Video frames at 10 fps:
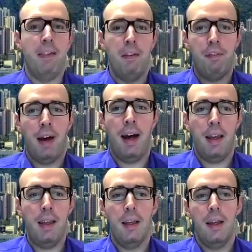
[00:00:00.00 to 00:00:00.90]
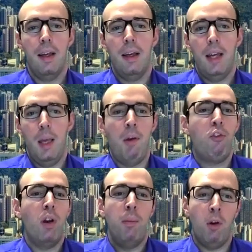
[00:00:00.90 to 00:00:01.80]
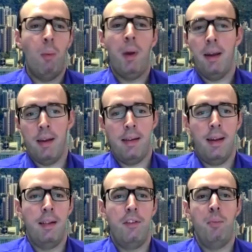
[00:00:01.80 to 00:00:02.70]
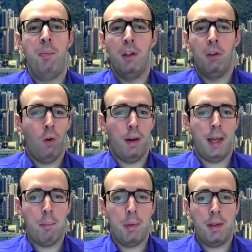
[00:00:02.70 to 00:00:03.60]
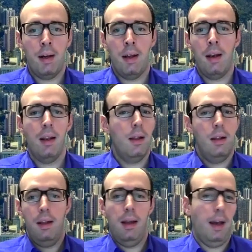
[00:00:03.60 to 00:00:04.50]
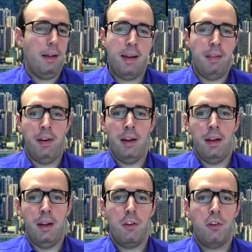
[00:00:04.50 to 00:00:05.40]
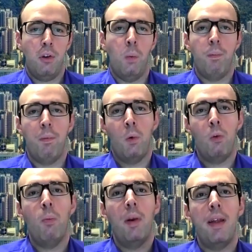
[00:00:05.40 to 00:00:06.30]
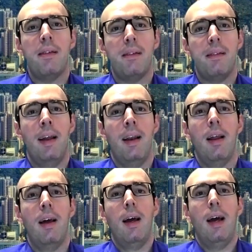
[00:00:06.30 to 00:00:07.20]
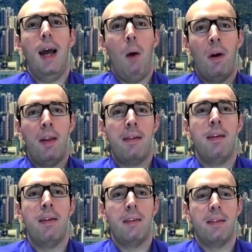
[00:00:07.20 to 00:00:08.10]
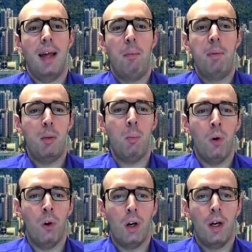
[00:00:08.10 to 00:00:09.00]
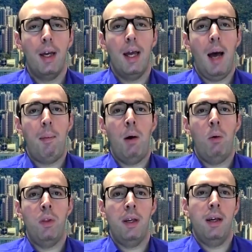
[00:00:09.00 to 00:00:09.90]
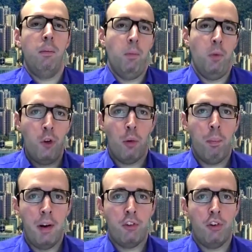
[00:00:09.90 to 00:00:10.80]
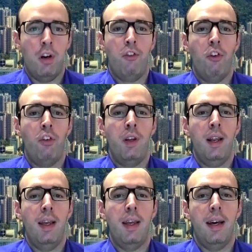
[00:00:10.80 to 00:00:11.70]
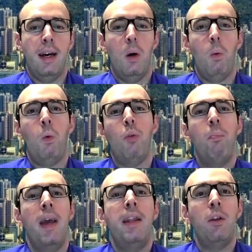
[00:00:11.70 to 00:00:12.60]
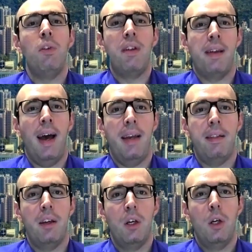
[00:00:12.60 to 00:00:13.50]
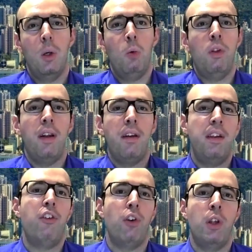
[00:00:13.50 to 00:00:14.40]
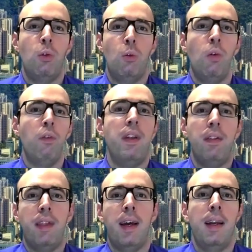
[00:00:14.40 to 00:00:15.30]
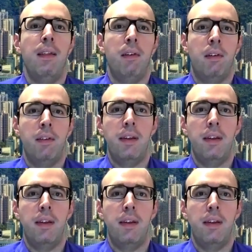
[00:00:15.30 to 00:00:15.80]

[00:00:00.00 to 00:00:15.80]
DeFi, eventually becoming, as I said, GP at Coral Capital, etc. So could you please tell our listeners a bit more about your personal journey, like what made you decide to transition into FinTech and enter